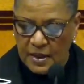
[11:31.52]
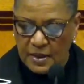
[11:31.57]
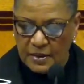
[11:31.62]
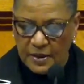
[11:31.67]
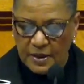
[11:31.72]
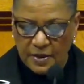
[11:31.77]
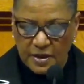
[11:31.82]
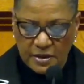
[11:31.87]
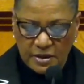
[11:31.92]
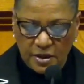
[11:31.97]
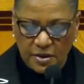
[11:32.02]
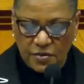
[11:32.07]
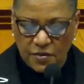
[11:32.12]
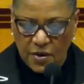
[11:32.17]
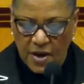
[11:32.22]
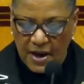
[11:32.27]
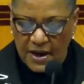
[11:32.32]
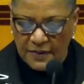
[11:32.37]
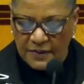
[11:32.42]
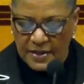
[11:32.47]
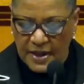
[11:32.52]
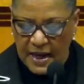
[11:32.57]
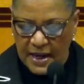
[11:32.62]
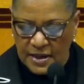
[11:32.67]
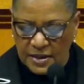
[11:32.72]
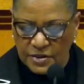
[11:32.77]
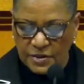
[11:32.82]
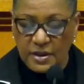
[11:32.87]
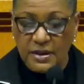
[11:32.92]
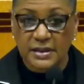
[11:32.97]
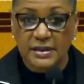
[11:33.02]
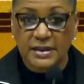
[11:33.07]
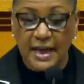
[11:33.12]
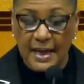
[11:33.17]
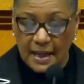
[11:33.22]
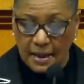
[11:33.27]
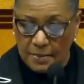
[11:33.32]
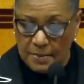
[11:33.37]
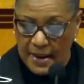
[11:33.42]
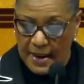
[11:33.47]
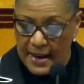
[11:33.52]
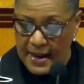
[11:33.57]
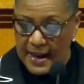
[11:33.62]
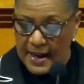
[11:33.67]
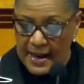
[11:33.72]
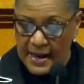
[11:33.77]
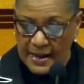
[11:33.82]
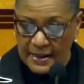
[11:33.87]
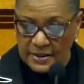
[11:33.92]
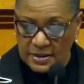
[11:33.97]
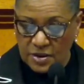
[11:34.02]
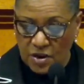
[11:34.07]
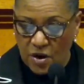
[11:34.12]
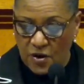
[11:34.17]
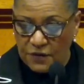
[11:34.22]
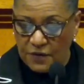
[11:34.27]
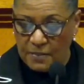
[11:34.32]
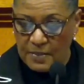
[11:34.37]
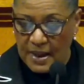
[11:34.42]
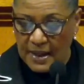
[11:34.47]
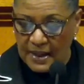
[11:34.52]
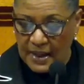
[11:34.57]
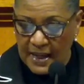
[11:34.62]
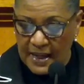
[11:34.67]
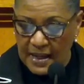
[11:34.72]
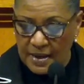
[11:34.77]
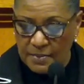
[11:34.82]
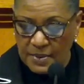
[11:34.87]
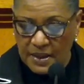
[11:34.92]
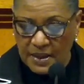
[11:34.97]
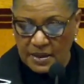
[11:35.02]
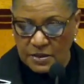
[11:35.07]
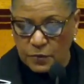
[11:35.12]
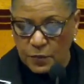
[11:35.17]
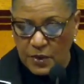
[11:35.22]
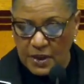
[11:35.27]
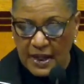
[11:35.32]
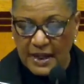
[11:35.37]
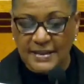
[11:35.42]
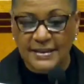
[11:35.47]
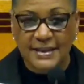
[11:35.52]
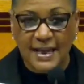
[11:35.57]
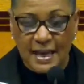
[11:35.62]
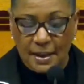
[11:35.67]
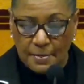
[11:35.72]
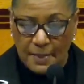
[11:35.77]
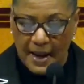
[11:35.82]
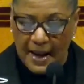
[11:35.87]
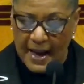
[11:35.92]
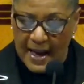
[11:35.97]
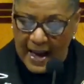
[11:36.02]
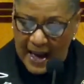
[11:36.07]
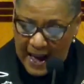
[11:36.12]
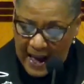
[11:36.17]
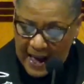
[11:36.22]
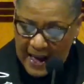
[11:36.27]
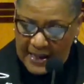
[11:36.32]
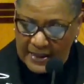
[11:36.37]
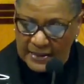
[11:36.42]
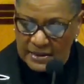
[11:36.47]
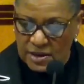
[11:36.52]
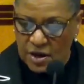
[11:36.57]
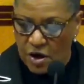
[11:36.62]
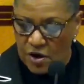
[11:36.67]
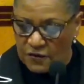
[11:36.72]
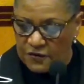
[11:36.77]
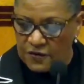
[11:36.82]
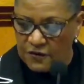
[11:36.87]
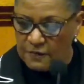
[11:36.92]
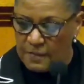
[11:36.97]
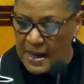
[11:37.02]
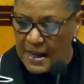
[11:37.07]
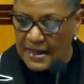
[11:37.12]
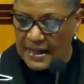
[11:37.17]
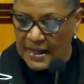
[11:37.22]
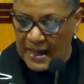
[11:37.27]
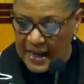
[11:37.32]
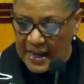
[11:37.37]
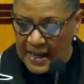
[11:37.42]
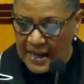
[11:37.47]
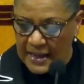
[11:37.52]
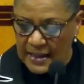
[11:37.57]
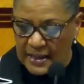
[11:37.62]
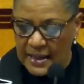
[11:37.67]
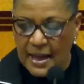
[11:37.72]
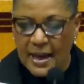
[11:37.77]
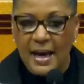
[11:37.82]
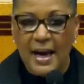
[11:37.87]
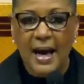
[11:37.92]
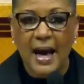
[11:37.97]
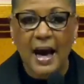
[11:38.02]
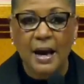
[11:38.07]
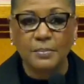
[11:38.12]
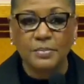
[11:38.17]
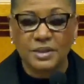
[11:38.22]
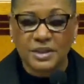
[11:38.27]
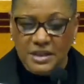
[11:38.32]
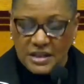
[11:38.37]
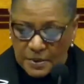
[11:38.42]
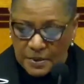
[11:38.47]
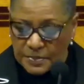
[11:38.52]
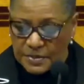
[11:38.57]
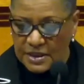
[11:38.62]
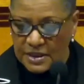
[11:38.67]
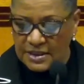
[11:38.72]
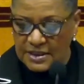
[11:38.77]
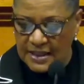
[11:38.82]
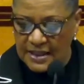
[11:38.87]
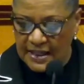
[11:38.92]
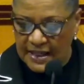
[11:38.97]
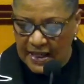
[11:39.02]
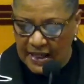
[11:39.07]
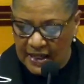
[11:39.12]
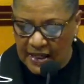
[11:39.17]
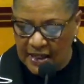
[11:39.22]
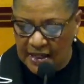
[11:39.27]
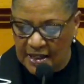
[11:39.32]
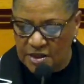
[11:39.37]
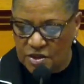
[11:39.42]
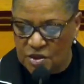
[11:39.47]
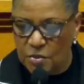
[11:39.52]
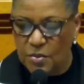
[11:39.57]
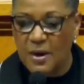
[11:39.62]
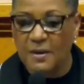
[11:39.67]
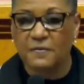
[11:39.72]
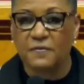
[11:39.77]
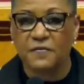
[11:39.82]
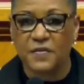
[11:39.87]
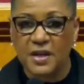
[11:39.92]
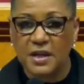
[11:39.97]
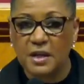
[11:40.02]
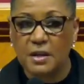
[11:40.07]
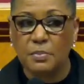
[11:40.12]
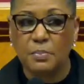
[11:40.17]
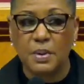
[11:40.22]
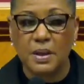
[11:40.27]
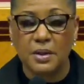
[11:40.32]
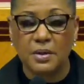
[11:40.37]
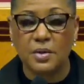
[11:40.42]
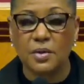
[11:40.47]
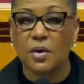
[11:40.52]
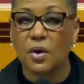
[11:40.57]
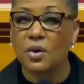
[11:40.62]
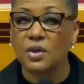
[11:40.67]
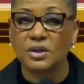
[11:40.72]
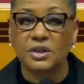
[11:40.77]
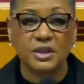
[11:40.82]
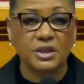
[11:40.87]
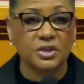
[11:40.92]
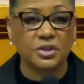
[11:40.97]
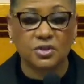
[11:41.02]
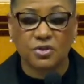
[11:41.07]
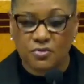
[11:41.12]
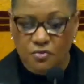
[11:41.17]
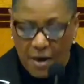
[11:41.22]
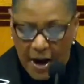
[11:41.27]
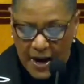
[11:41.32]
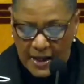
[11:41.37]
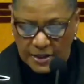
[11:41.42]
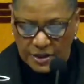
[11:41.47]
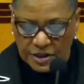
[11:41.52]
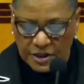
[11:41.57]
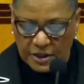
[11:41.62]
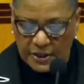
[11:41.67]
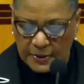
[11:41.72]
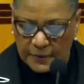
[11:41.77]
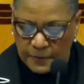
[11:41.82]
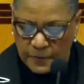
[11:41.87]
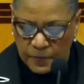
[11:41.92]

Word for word: There is a grave danger in taking my eyes off of my lane because when I take my eyes off of my lane, I'm subject to getting into a fender bender or just crashing.